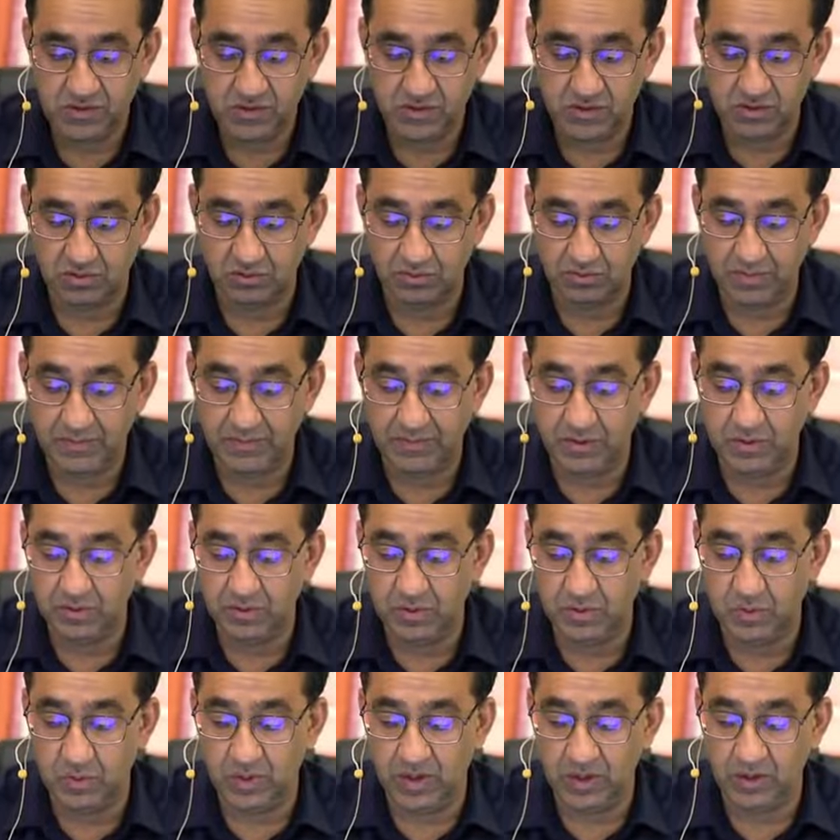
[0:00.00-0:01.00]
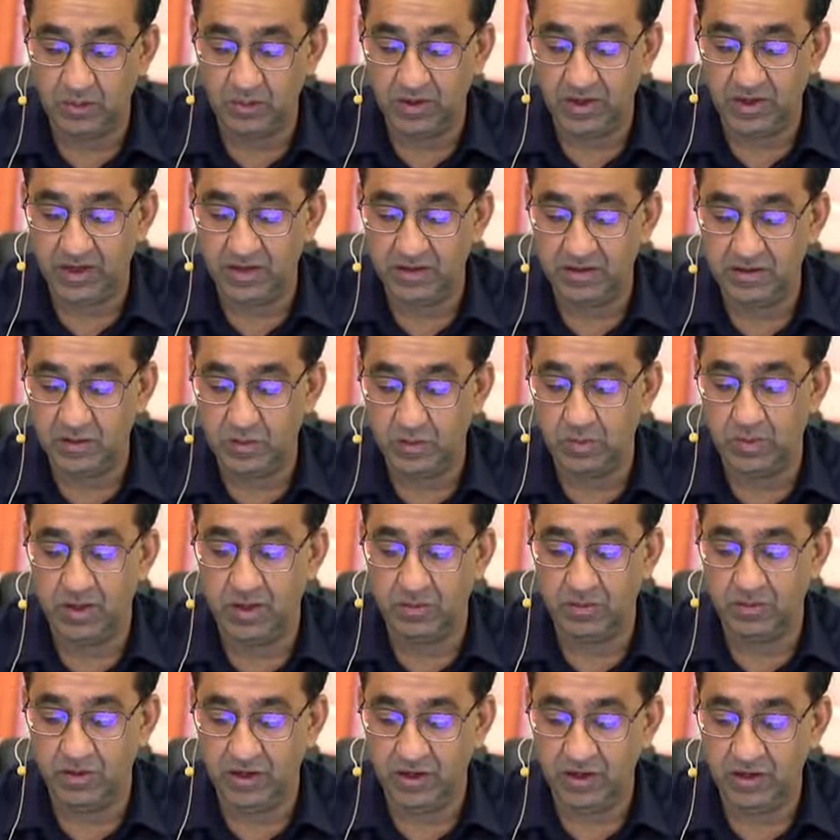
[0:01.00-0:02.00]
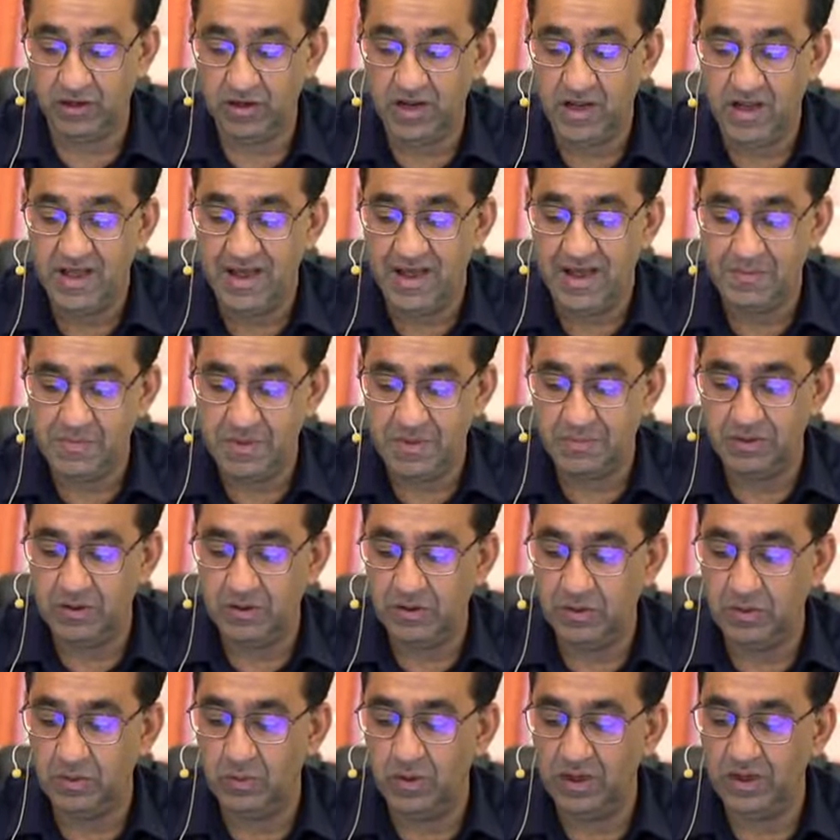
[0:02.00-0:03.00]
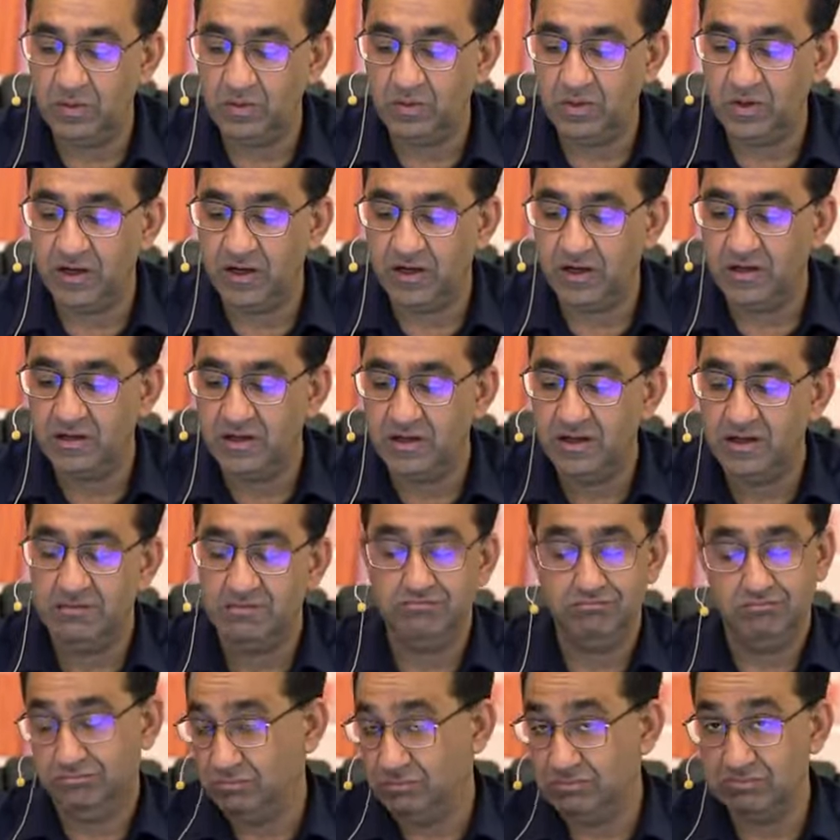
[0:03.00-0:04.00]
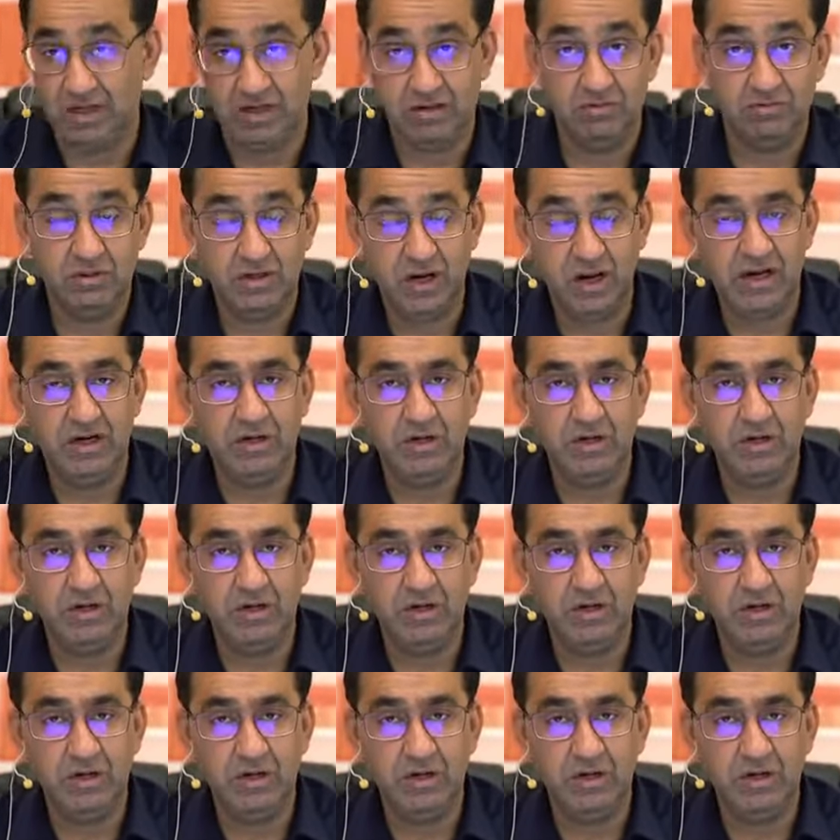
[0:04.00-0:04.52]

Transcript: So people who do well over here do well over here, and people who do well over here really do